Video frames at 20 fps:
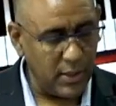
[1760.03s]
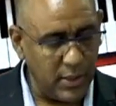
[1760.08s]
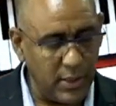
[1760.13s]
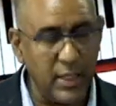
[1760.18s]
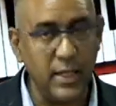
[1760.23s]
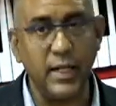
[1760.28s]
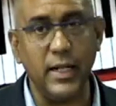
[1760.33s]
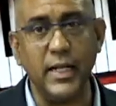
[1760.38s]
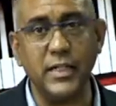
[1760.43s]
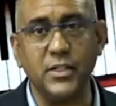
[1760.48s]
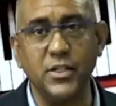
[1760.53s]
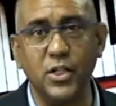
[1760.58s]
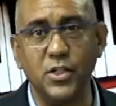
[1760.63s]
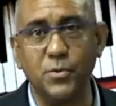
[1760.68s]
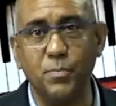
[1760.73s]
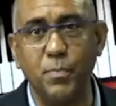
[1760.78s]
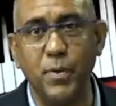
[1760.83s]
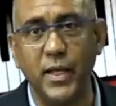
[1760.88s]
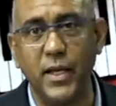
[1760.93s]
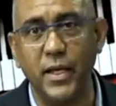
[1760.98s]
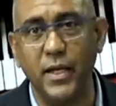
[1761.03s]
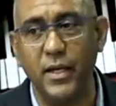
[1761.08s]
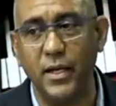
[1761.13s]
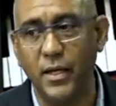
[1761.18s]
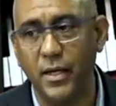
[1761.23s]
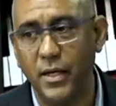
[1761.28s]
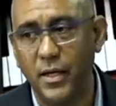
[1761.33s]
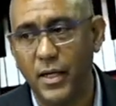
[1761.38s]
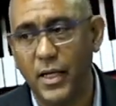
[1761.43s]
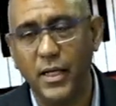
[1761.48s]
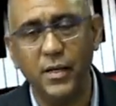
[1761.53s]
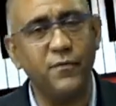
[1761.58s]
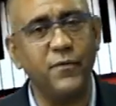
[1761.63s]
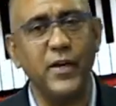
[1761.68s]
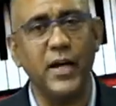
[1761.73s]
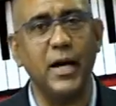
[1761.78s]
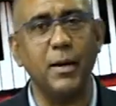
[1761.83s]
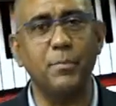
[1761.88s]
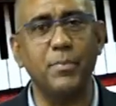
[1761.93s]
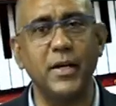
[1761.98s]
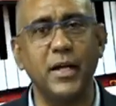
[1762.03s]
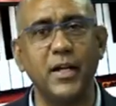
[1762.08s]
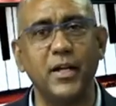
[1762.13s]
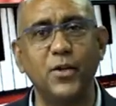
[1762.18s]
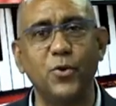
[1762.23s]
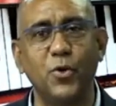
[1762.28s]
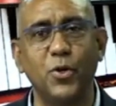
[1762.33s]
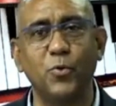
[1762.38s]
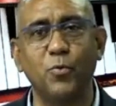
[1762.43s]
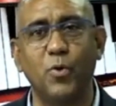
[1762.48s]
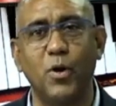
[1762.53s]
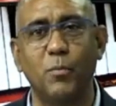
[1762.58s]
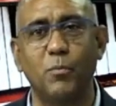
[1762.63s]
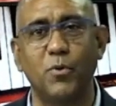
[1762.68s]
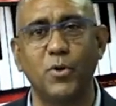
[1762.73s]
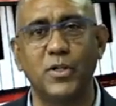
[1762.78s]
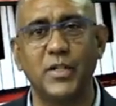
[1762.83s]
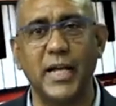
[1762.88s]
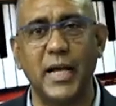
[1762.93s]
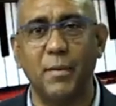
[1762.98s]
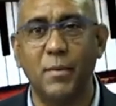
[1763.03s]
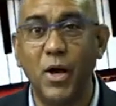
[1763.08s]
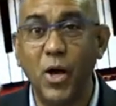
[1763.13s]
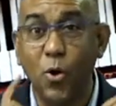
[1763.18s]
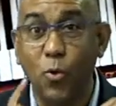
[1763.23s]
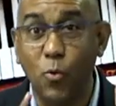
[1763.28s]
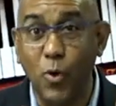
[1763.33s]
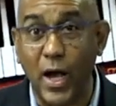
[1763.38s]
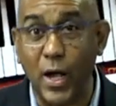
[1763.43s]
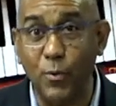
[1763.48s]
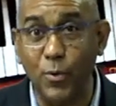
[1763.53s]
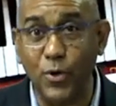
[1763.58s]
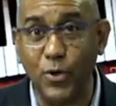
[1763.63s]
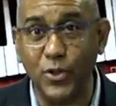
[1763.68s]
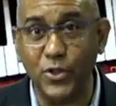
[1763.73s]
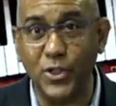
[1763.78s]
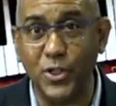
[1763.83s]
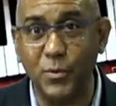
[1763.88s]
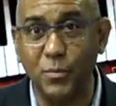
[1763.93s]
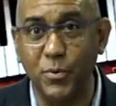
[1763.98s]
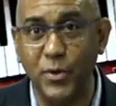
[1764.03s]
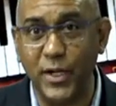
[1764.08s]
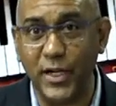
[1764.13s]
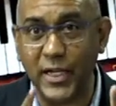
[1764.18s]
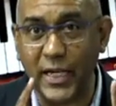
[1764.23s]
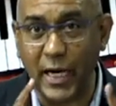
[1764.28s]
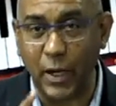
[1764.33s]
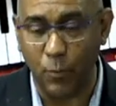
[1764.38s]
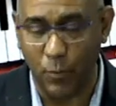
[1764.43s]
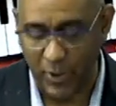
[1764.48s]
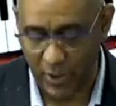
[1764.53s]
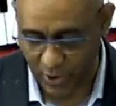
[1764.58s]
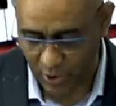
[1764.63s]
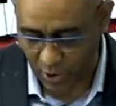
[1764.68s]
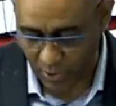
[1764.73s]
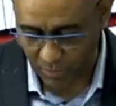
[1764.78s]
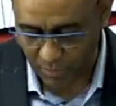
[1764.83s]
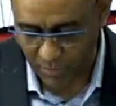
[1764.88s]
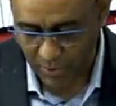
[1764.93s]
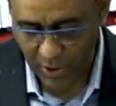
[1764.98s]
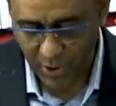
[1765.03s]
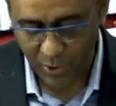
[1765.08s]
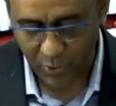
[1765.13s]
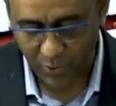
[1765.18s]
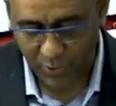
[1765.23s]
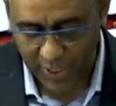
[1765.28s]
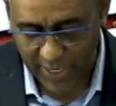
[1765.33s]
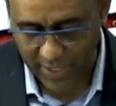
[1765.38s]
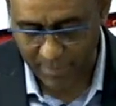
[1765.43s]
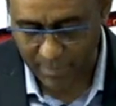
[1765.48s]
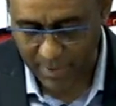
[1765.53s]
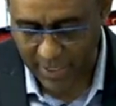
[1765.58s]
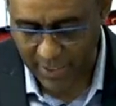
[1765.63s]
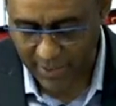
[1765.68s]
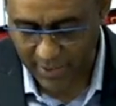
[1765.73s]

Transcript: let's just play, if you're happy and you know it, one more time while we go to the break, and we'll come right back.